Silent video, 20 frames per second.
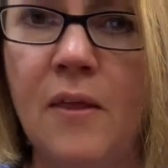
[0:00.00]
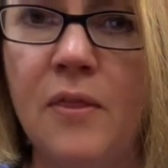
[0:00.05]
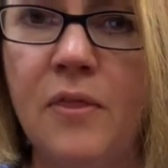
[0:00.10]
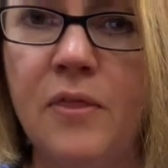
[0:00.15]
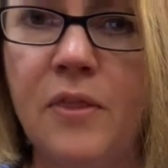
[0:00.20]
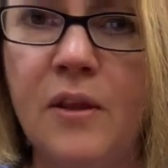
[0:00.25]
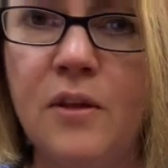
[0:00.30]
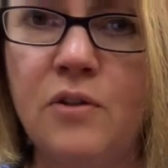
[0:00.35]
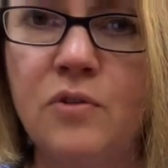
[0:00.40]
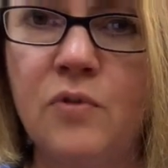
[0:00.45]

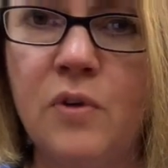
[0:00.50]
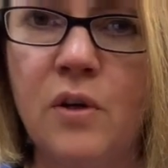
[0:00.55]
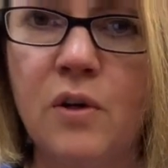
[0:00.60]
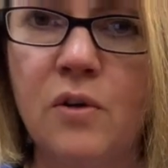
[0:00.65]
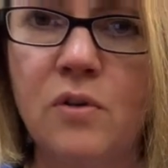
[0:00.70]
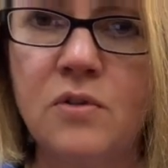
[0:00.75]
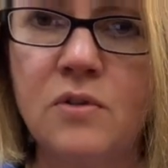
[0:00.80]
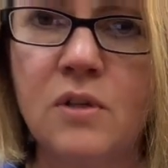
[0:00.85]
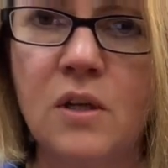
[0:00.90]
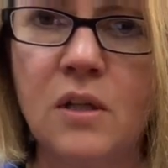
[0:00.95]
These
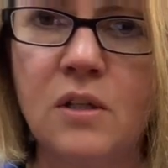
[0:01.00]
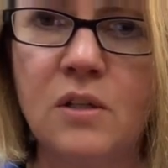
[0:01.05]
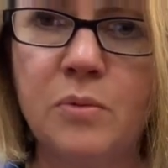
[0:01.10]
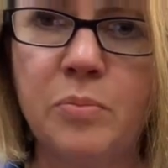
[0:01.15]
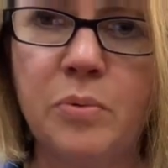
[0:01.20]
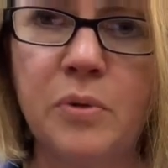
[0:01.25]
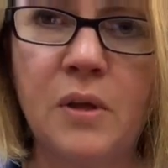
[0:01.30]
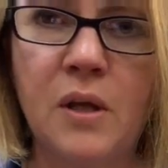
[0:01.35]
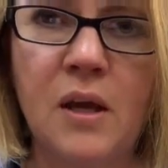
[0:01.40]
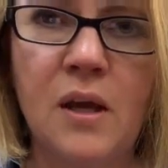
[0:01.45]
fingers get to
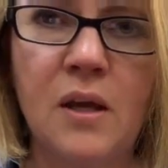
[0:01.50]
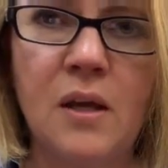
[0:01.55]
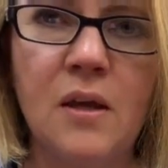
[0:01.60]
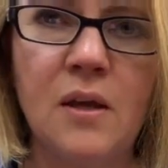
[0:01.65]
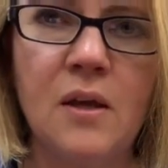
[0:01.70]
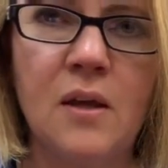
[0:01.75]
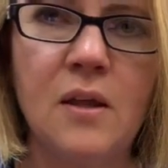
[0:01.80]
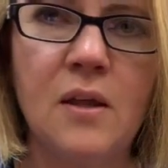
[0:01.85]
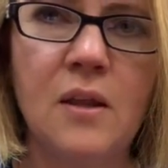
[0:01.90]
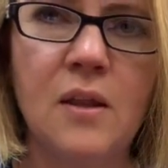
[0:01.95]
play
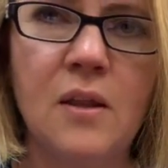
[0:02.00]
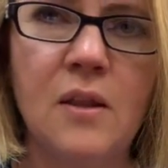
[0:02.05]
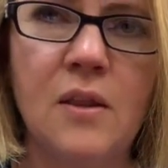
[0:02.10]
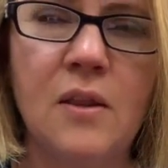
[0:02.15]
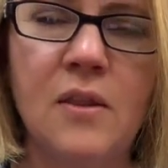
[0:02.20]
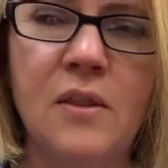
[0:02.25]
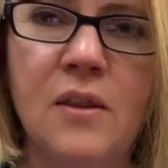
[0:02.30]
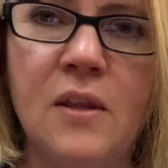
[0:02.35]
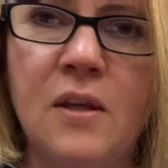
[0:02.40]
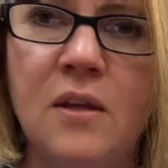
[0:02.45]

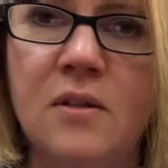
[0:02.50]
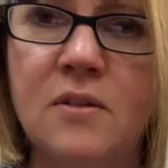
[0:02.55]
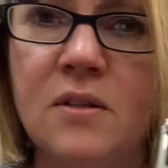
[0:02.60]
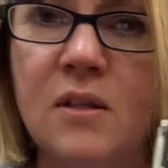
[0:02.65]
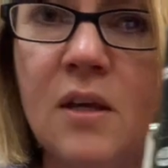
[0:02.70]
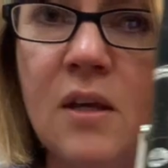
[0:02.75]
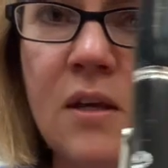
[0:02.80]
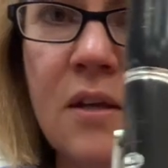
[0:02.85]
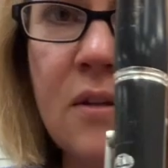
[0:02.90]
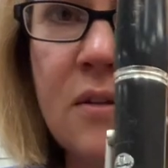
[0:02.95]
these
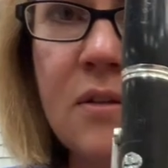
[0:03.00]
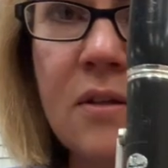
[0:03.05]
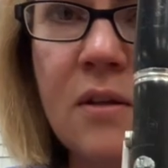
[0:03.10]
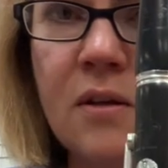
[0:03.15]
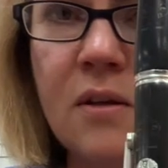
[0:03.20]
keys.